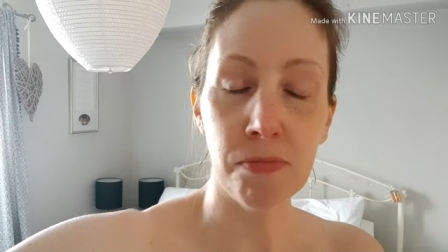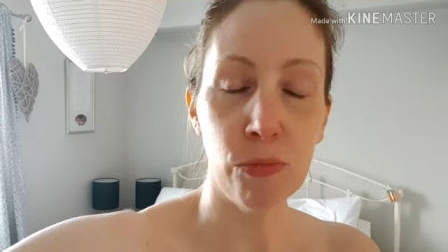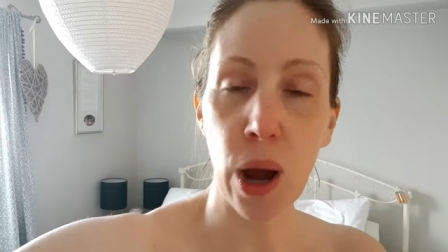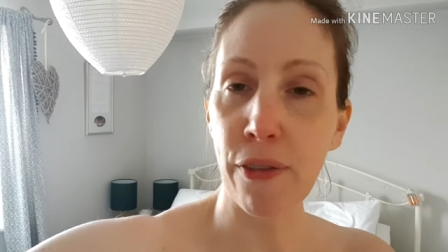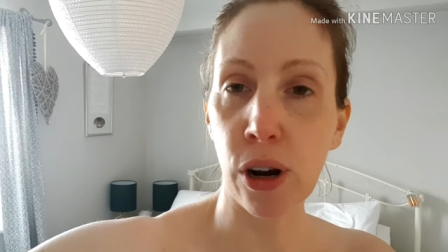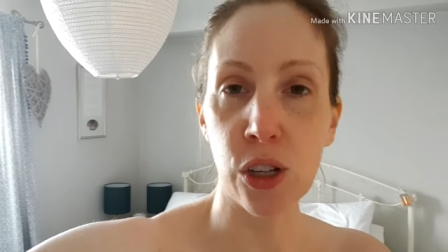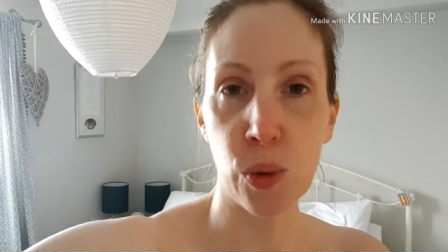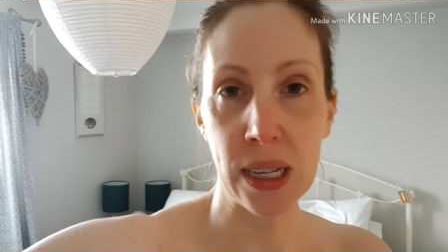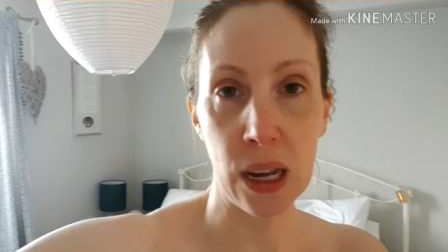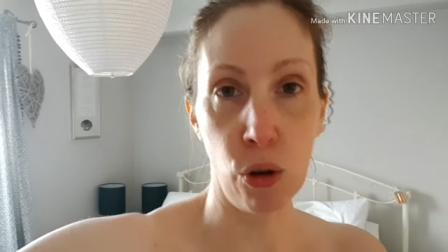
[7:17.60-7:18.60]
whatever else we
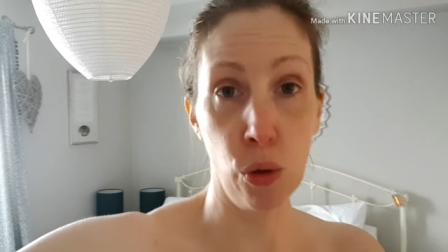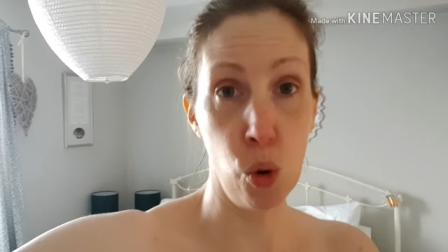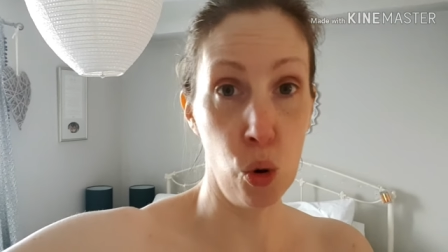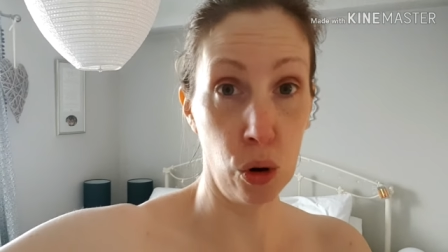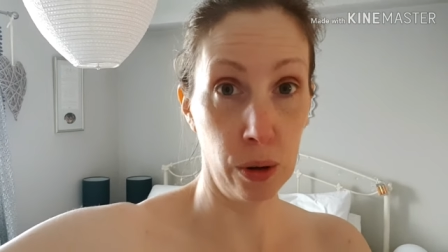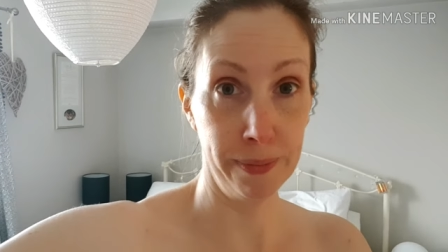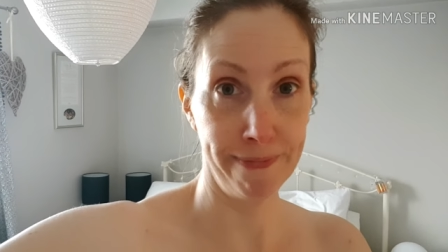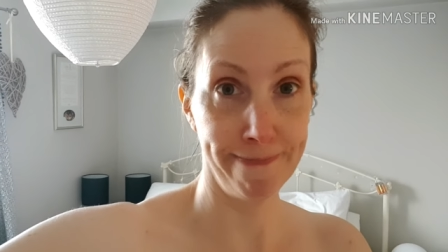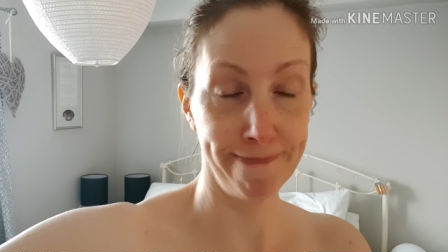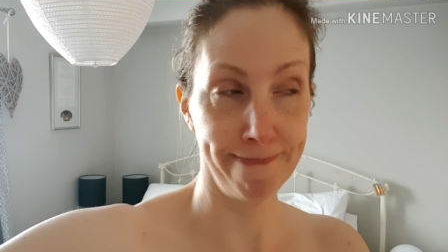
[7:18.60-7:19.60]
see on the walk.
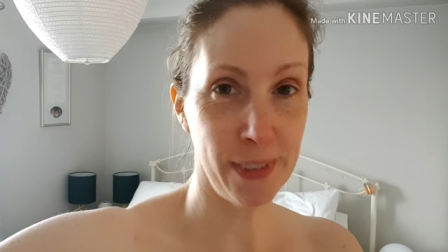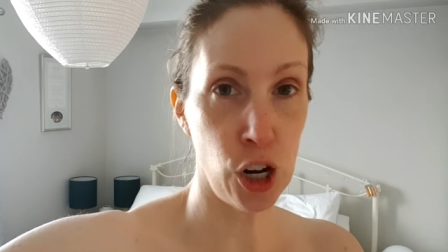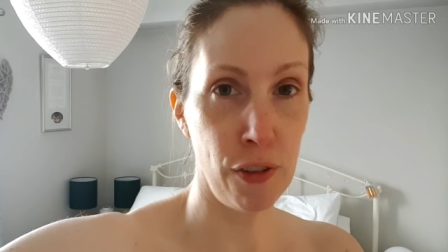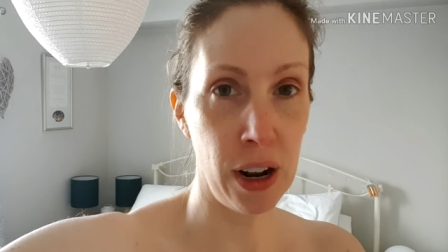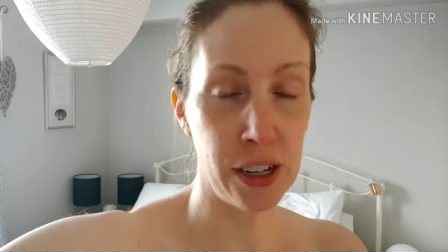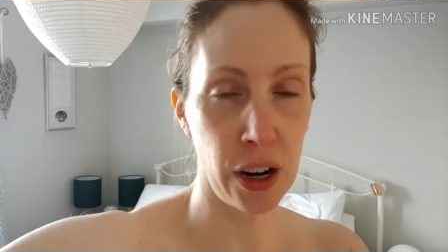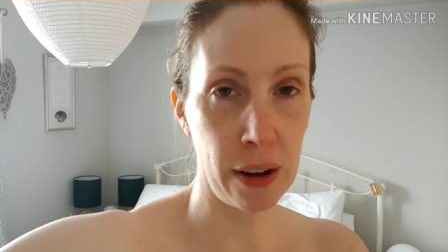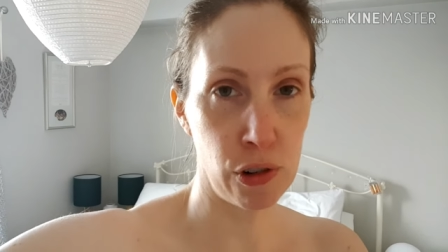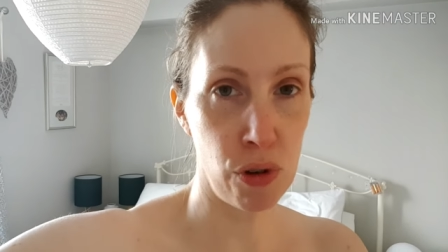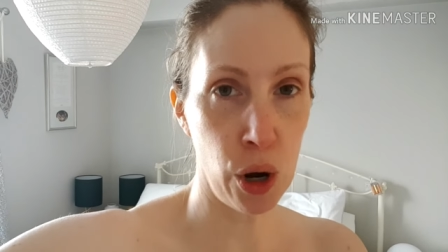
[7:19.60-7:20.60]
And hopefully I don't
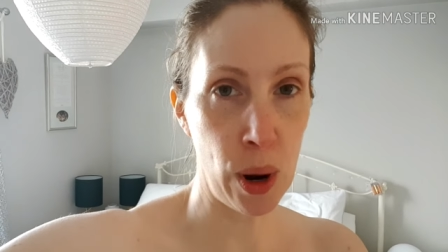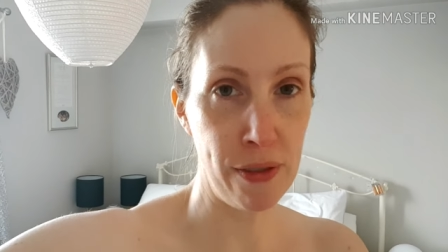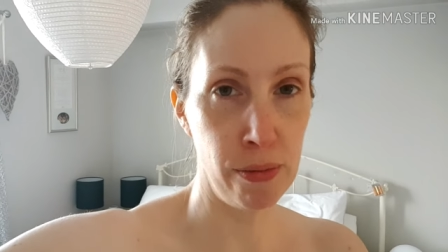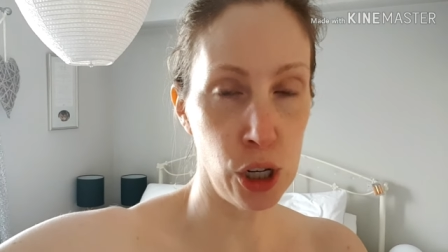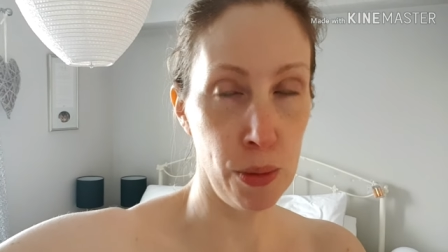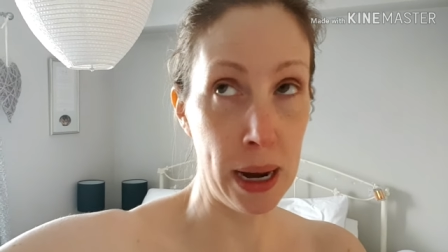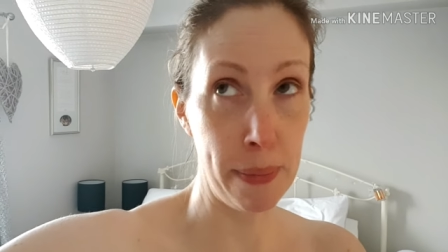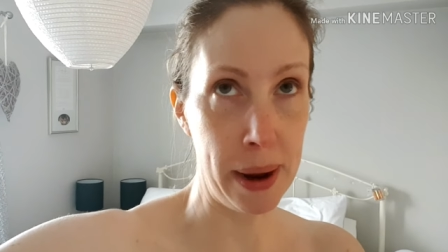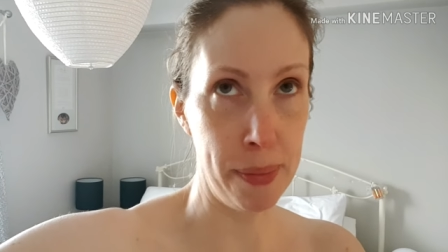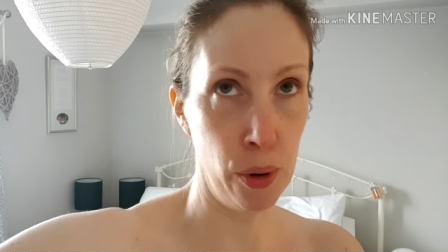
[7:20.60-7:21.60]
have to run away from too many
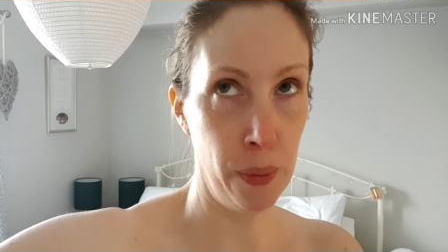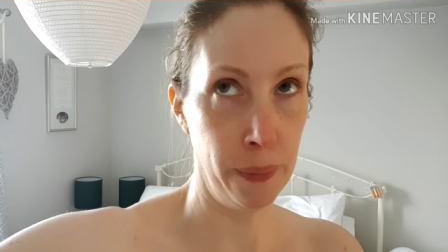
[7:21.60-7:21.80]
people.